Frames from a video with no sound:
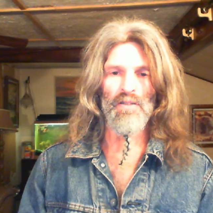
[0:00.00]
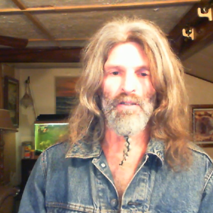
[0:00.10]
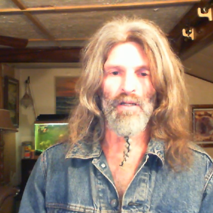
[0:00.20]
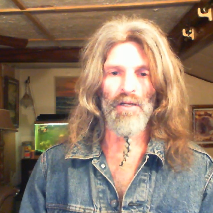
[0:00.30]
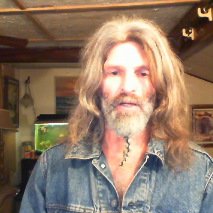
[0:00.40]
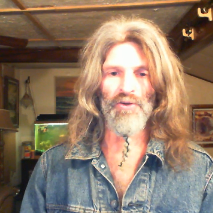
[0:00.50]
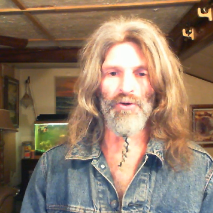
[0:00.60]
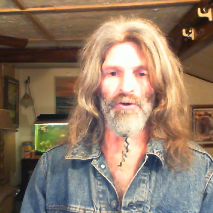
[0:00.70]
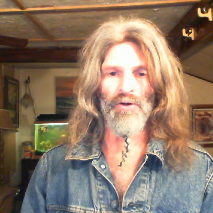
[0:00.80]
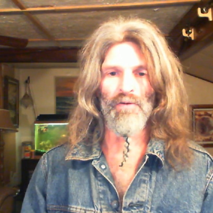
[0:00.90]
and
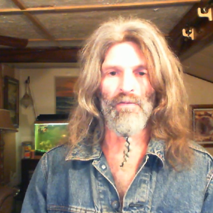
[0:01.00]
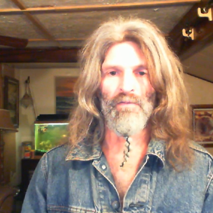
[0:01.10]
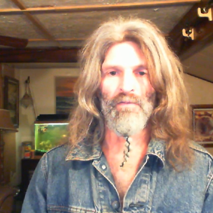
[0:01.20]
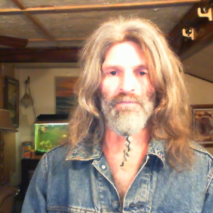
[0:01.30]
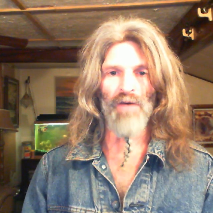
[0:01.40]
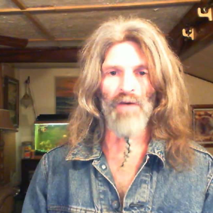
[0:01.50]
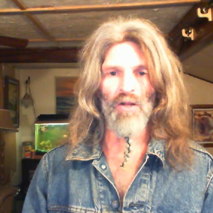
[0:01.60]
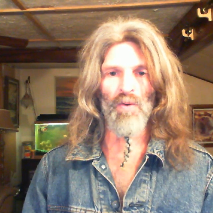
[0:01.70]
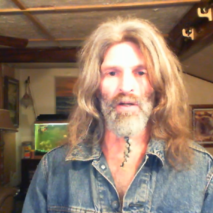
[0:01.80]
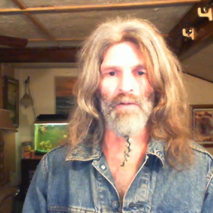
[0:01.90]
you're
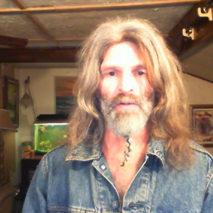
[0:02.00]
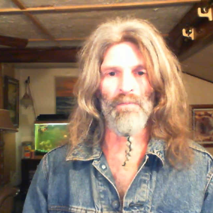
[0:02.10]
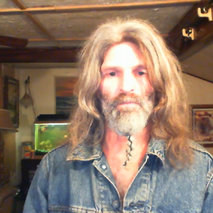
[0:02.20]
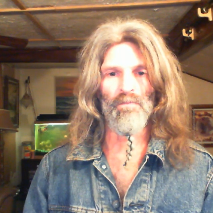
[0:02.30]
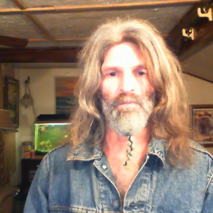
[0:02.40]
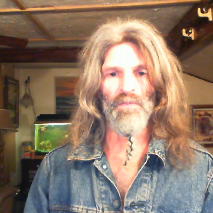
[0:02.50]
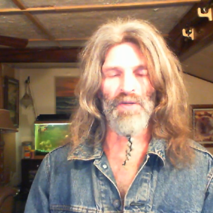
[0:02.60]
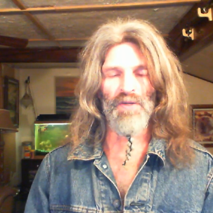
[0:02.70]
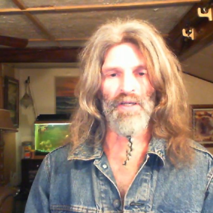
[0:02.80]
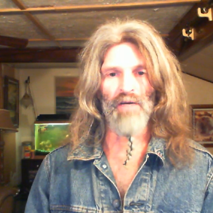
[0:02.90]
following the
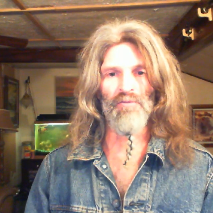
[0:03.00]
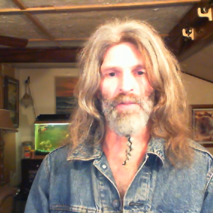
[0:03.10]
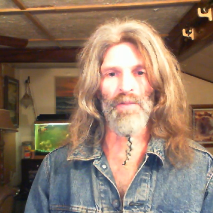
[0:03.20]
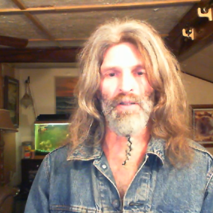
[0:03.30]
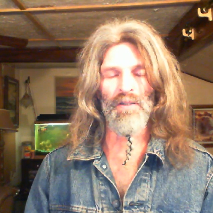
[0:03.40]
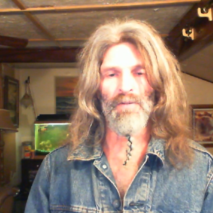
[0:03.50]
government.